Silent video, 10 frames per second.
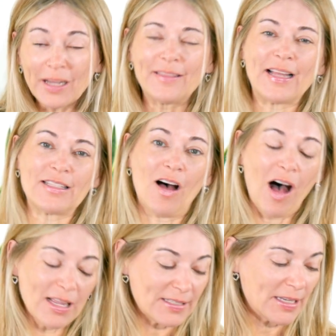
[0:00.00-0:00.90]
That's
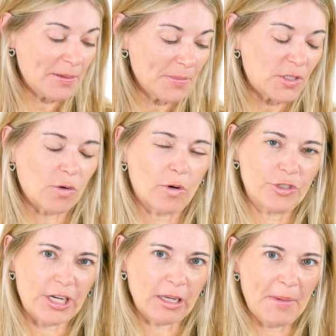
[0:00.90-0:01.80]
awesome. So go
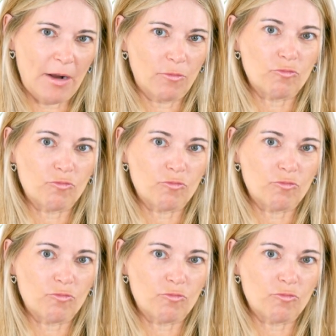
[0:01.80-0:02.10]
check them out